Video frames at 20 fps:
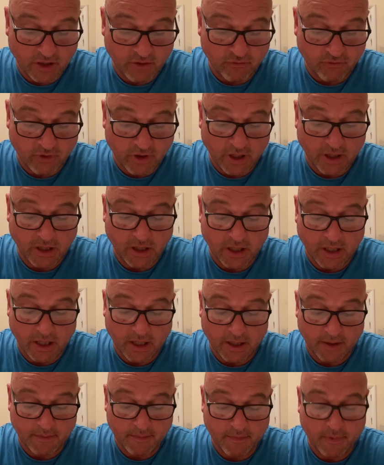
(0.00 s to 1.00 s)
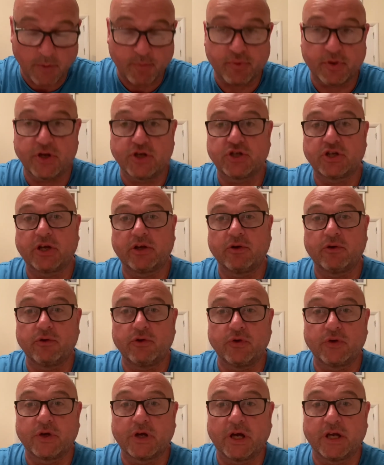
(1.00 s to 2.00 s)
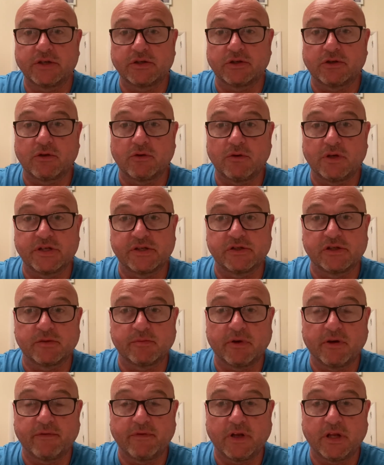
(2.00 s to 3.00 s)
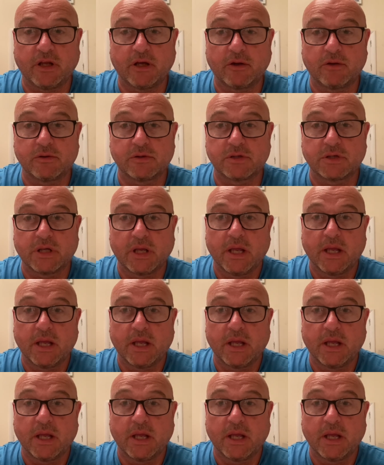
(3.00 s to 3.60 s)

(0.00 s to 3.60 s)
really appreciate all you guys that do listen to my videos